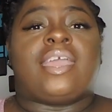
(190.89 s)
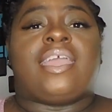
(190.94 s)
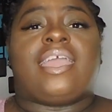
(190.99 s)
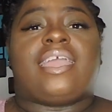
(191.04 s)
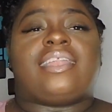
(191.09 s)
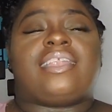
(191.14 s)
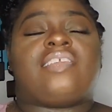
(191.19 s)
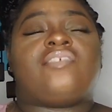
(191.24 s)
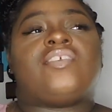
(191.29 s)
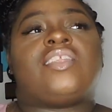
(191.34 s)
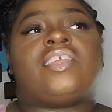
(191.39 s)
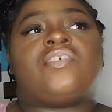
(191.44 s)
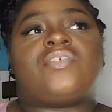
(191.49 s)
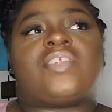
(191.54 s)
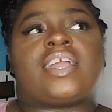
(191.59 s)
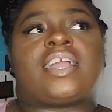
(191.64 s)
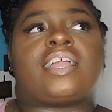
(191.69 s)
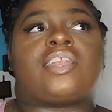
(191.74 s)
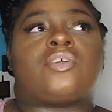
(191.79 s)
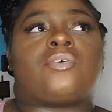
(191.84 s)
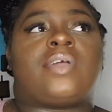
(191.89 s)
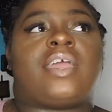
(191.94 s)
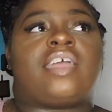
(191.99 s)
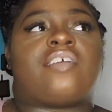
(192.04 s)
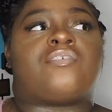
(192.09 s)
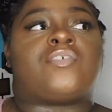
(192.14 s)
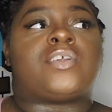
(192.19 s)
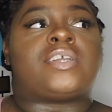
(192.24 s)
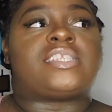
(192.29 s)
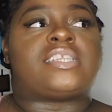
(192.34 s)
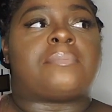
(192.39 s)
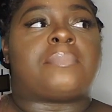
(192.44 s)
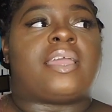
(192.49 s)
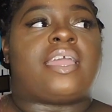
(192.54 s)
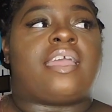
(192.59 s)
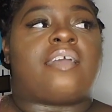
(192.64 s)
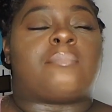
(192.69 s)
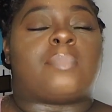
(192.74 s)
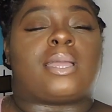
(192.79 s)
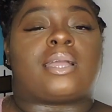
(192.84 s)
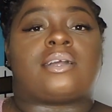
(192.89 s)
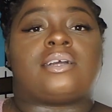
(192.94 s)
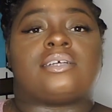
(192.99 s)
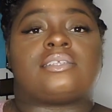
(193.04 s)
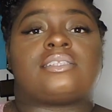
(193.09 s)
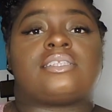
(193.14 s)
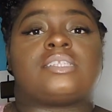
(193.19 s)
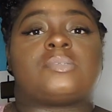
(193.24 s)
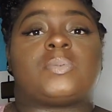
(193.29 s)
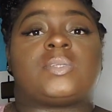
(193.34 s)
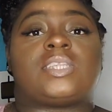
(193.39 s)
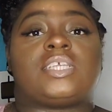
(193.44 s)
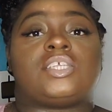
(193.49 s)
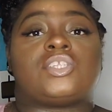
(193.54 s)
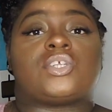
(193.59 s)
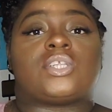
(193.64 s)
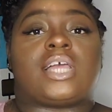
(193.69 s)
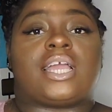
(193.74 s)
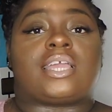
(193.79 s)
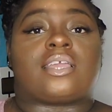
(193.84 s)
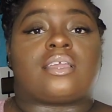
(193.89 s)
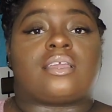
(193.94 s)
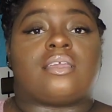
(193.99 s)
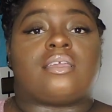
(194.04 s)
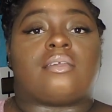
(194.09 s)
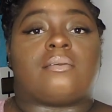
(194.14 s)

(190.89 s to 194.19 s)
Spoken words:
And even if, like, I don't have friends, I might have my cousins, but these are, like,